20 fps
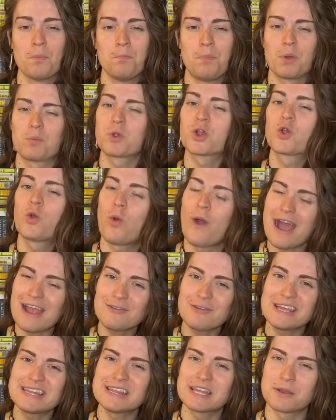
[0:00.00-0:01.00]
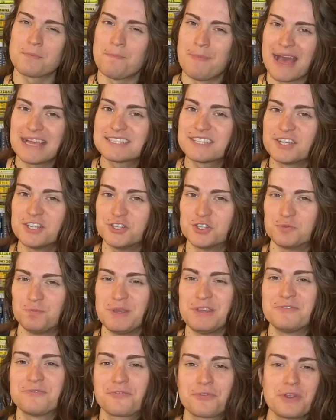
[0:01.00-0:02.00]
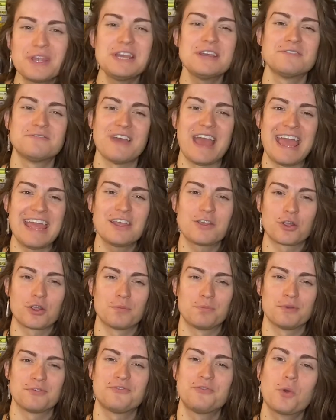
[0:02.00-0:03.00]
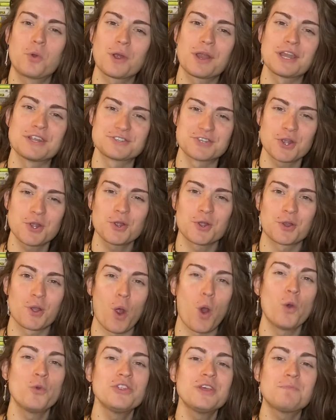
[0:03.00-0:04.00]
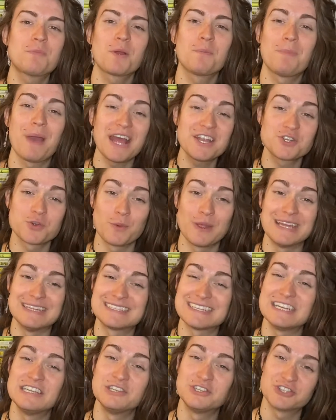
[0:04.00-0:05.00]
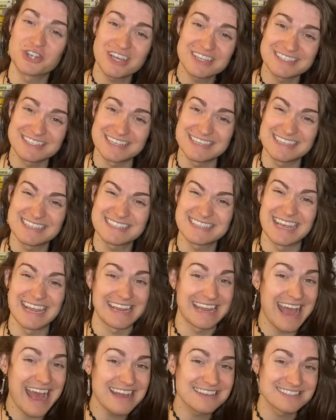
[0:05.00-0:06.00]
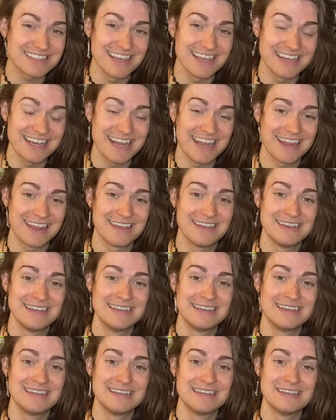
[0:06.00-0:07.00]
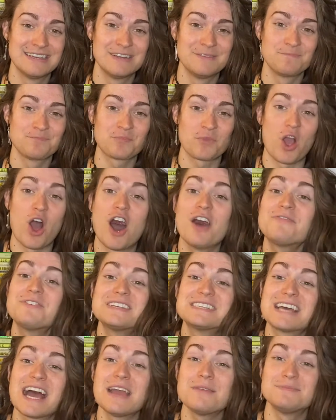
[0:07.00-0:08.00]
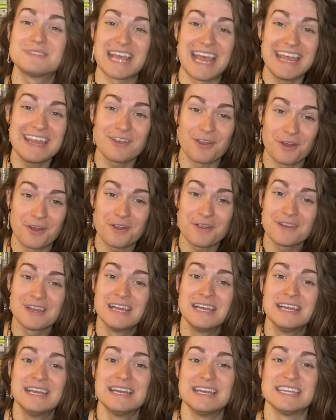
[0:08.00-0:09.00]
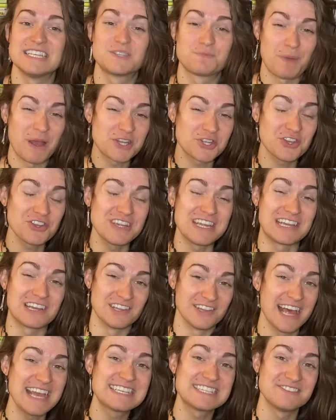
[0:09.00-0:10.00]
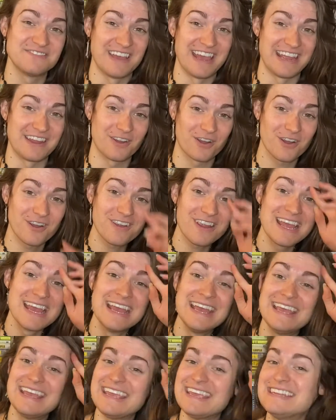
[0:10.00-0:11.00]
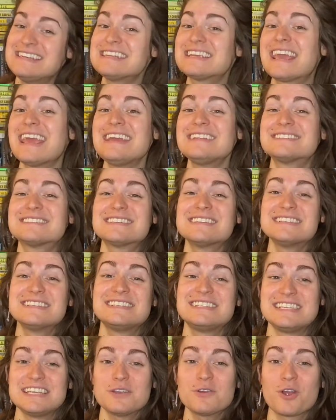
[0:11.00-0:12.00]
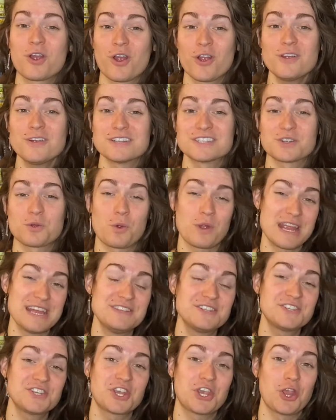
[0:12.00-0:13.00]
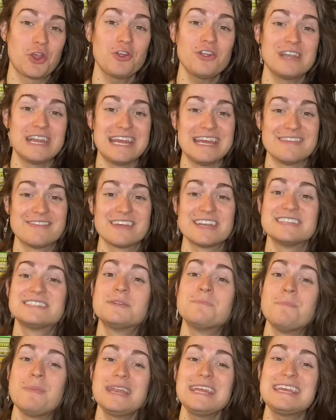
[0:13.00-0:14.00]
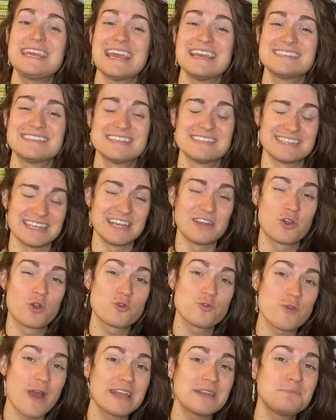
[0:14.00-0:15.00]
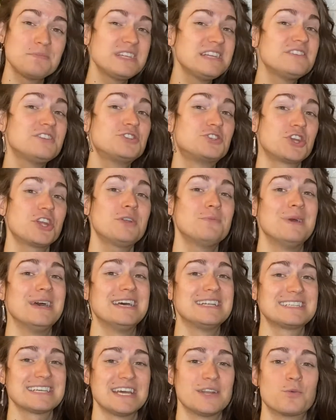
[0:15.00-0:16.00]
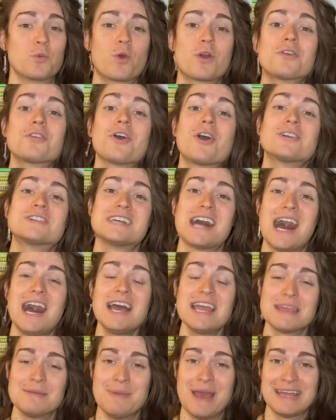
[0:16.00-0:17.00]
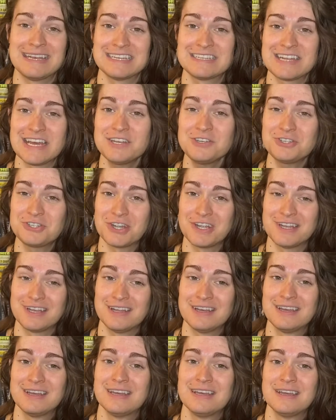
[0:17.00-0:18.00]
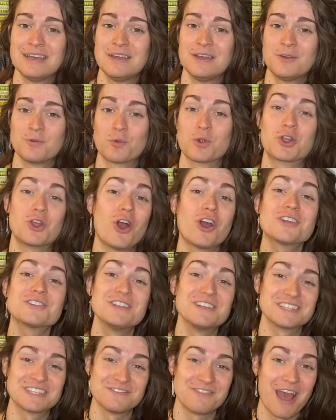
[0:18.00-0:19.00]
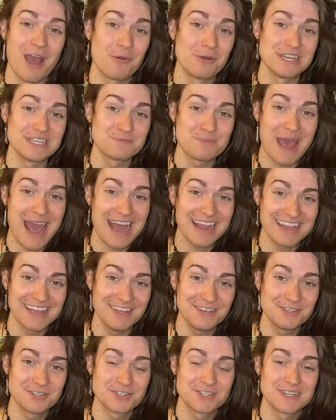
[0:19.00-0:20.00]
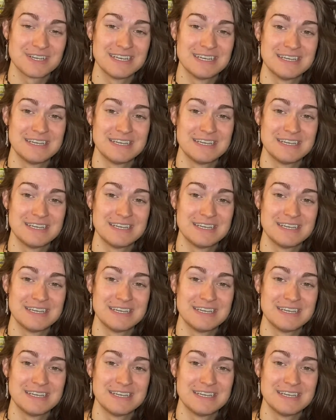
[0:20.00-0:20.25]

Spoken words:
But requiring that a message be free of anger before it is heard only perpetuates injustice and gaslighting. Oftentimes anger, especially collective anger, indicates sincere hurt or insecurity that is in many cases incredibly legitimate and worth our time and attention, regardless of how it is packaged.